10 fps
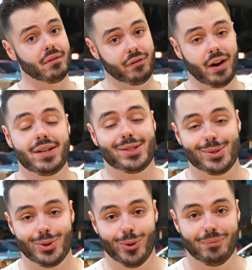very
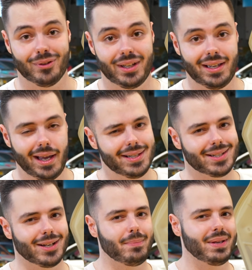soon, hopefully. And it's
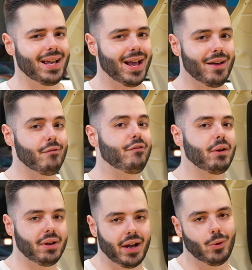going to be
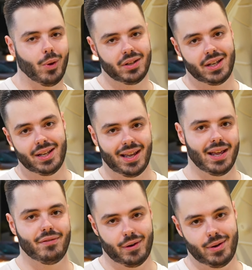very high quality
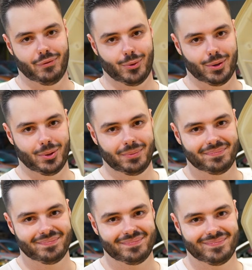and very affordable.
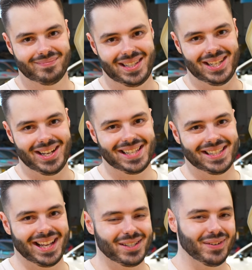See you guys
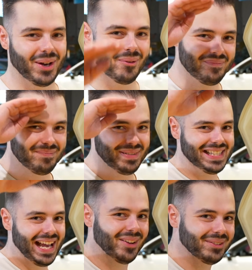in the next video.
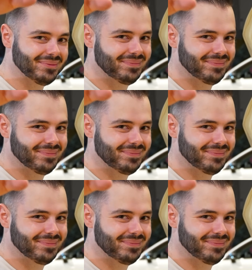Peace out.